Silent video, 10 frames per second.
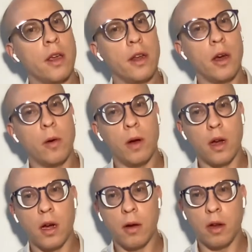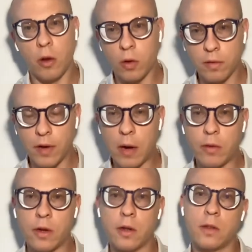local
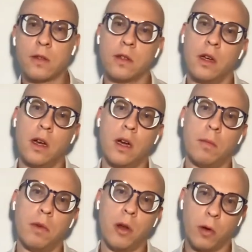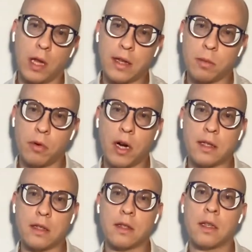founders, local
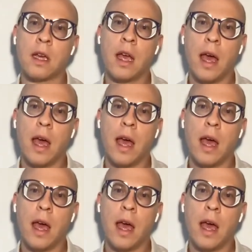enterprises,